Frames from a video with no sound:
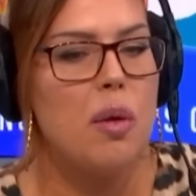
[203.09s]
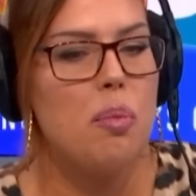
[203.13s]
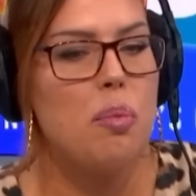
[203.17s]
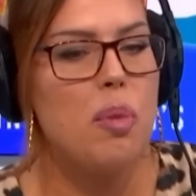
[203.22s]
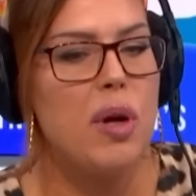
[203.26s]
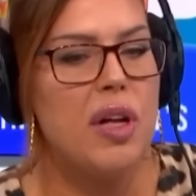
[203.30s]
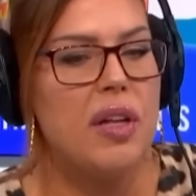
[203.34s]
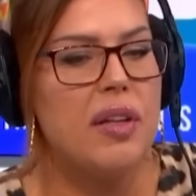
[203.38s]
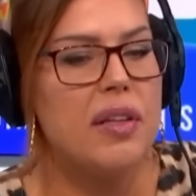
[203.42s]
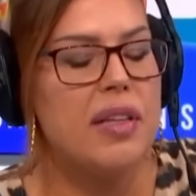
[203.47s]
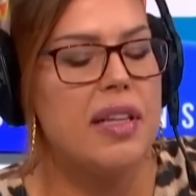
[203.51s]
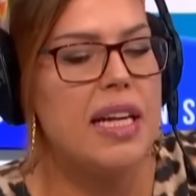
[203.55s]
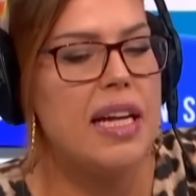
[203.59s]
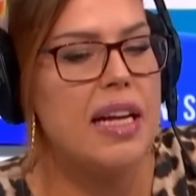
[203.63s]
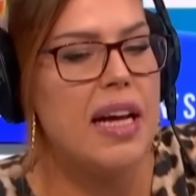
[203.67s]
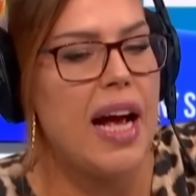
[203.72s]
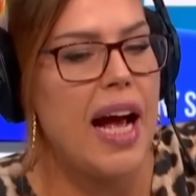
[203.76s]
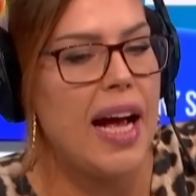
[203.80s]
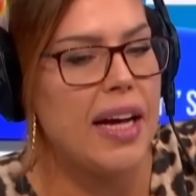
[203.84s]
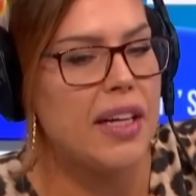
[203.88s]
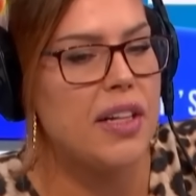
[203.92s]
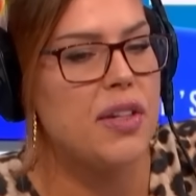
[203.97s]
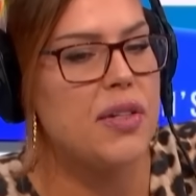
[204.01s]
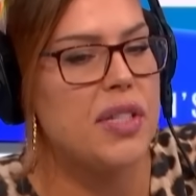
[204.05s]
But the
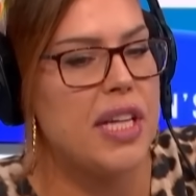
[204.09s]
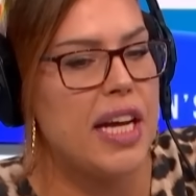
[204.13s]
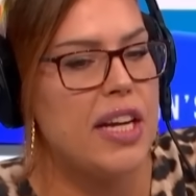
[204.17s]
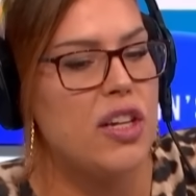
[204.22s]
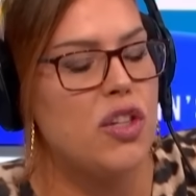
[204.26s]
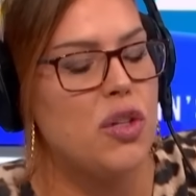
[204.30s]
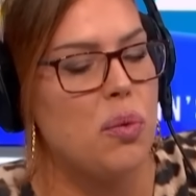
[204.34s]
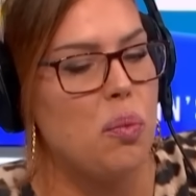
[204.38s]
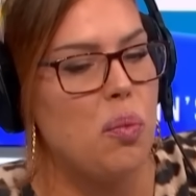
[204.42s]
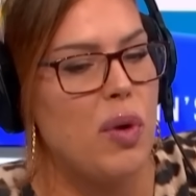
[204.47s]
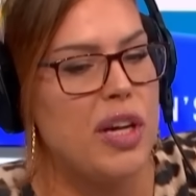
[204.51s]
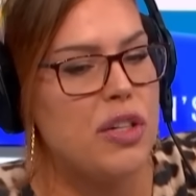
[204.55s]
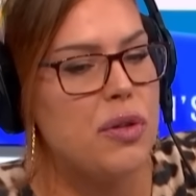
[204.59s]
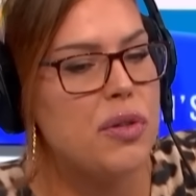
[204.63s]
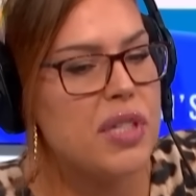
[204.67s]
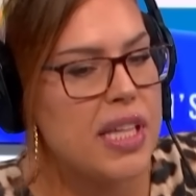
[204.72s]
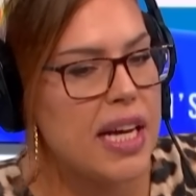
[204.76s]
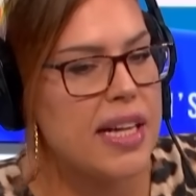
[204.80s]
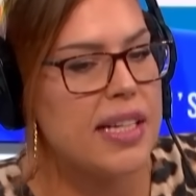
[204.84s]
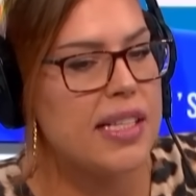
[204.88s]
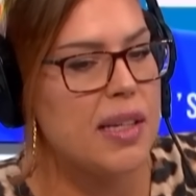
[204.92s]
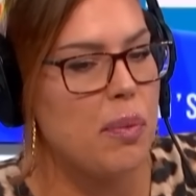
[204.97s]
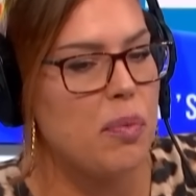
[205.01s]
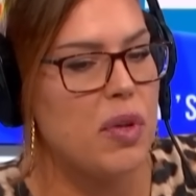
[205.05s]
accusation when you
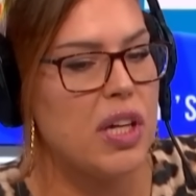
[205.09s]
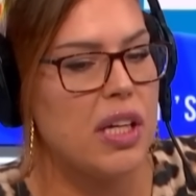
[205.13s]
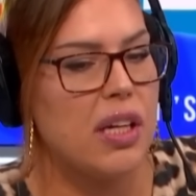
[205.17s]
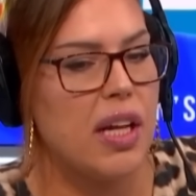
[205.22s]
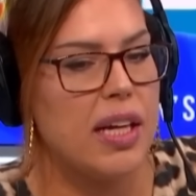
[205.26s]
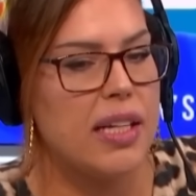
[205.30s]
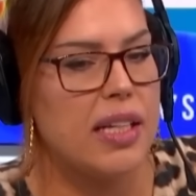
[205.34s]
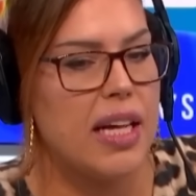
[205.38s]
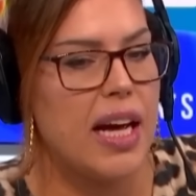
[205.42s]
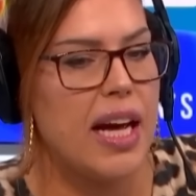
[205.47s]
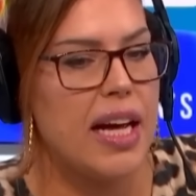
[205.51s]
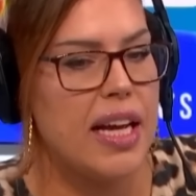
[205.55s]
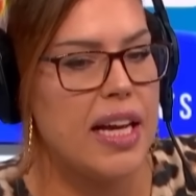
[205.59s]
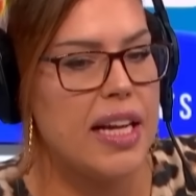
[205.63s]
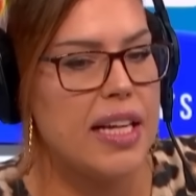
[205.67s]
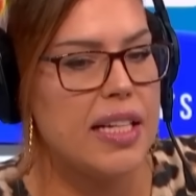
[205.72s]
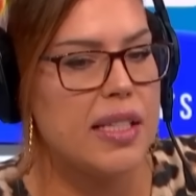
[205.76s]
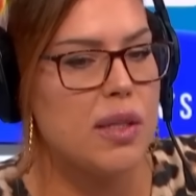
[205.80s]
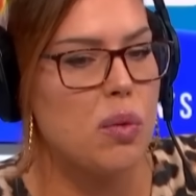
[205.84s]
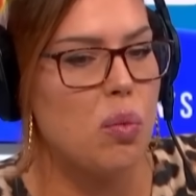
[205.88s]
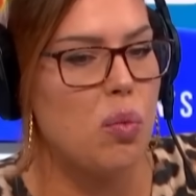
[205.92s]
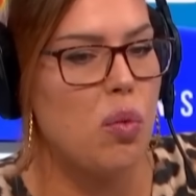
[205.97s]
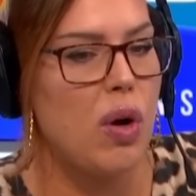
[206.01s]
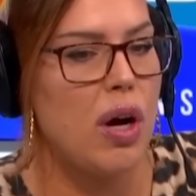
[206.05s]
say something like that
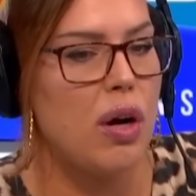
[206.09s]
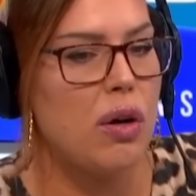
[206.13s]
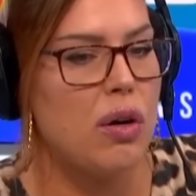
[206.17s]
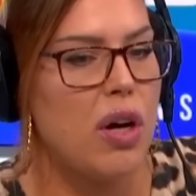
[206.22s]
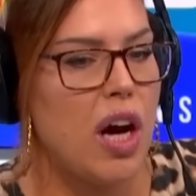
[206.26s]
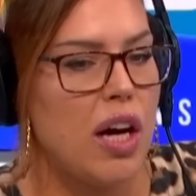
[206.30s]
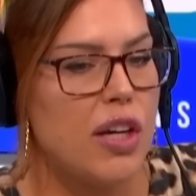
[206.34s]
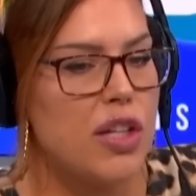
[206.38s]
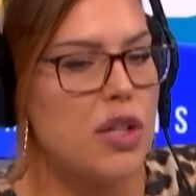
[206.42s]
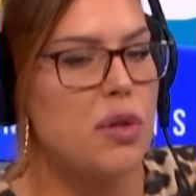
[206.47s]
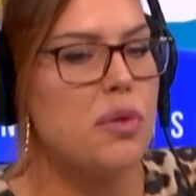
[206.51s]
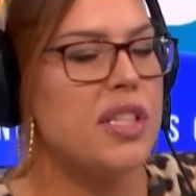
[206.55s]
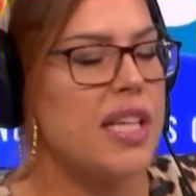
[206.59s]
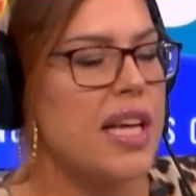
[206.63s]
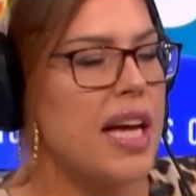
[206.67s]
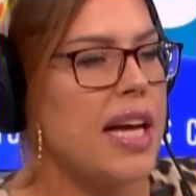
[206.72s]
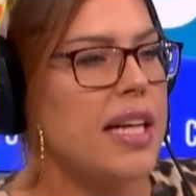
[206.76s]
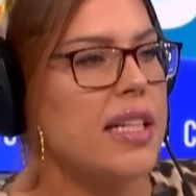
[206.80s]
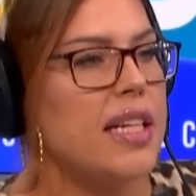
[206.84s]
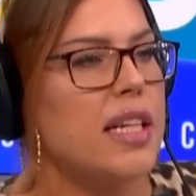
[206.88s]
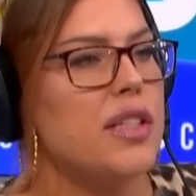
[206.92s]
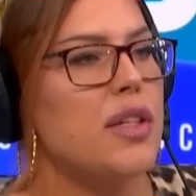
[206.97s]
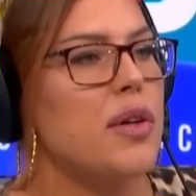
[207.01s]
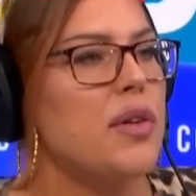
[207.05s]
is, well, are you
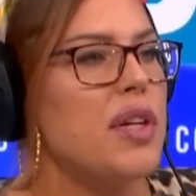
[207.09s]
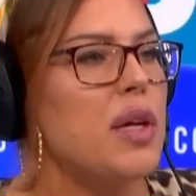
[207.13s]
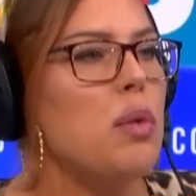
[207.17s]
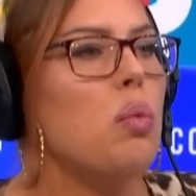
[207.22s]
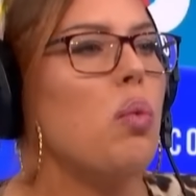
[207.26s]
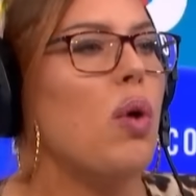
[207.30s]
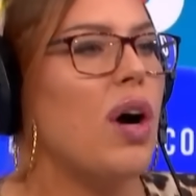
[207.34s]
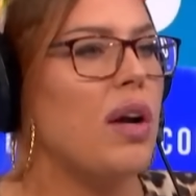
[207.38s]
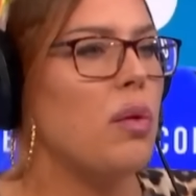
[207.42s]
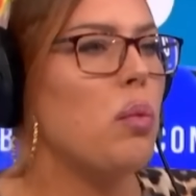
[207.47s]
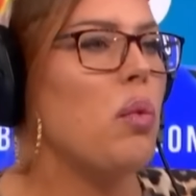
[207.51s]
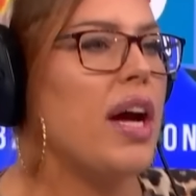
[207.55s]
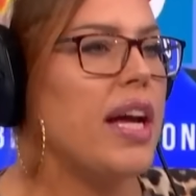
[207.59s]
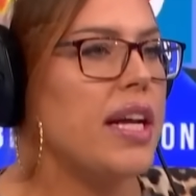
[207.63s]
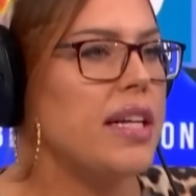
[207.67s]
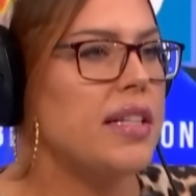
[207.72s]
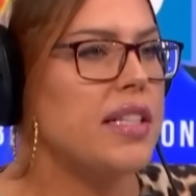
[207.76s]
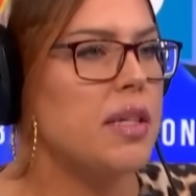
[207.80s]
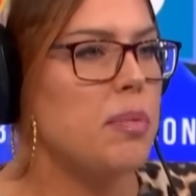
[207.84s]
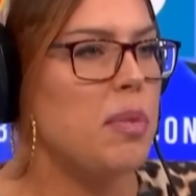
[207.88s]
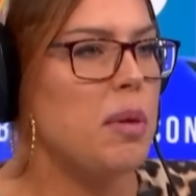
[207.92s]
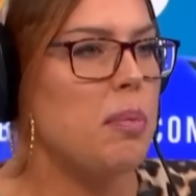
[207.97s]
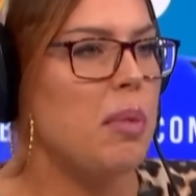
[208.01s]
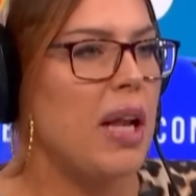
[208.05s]
saying there's only one way
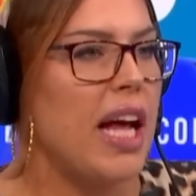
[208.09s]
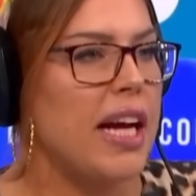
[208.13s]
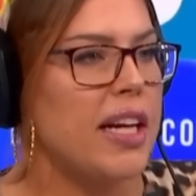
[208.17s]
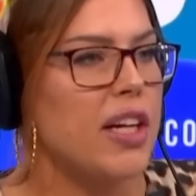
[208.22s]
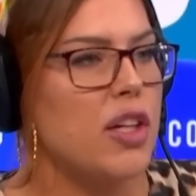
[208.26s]
to be black